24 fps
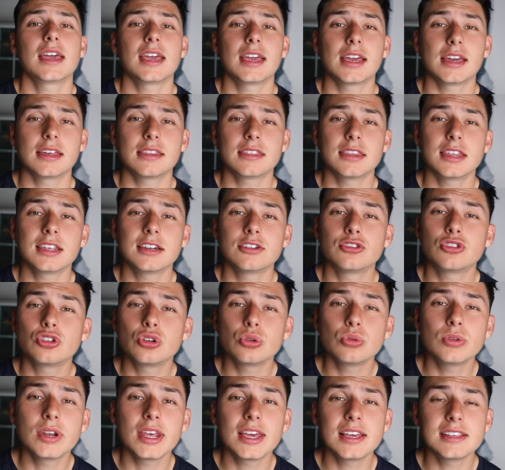and then
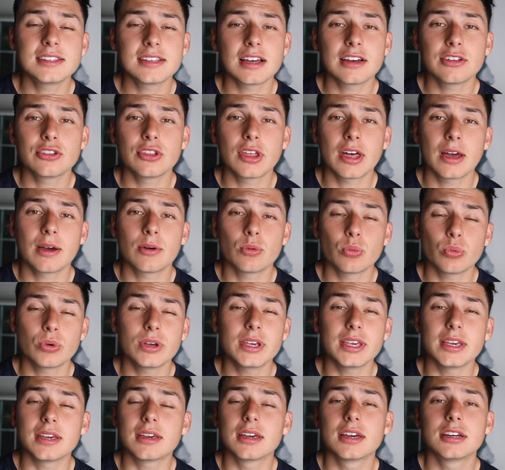2 days out of that
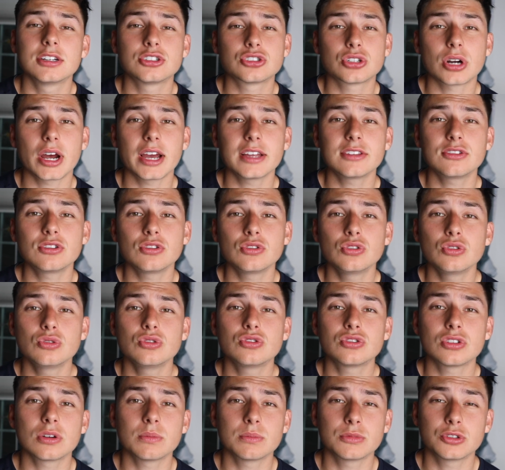week, try to
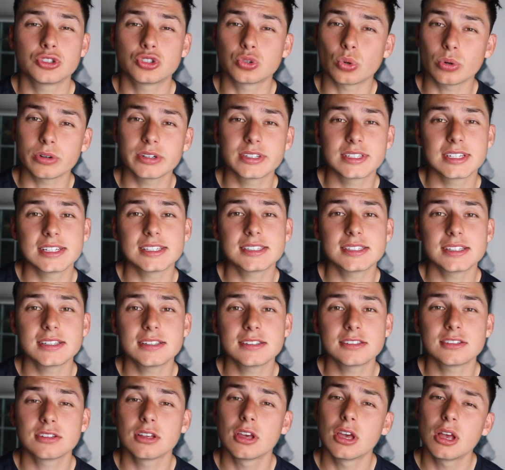do some short
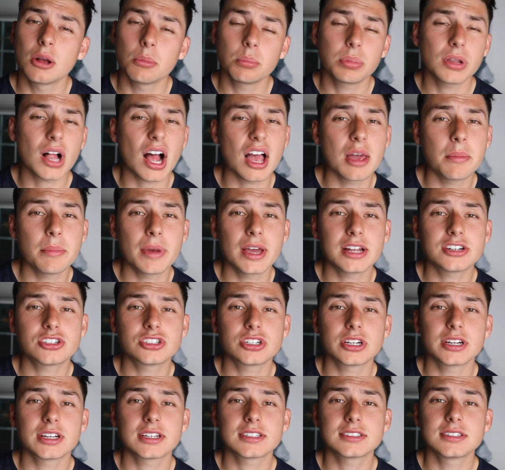distance
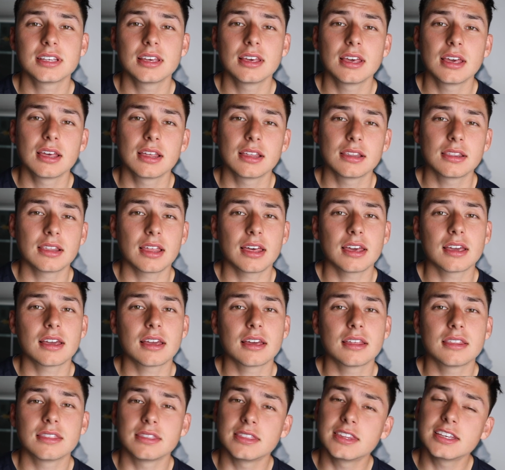plyometrics. Like
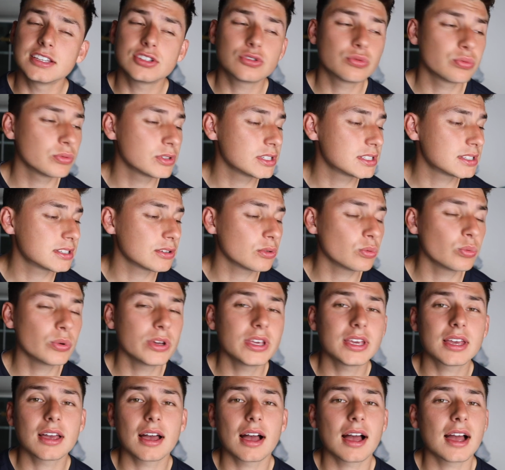this recent
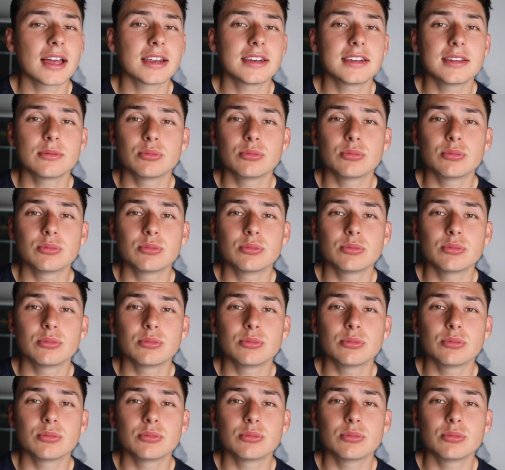week, I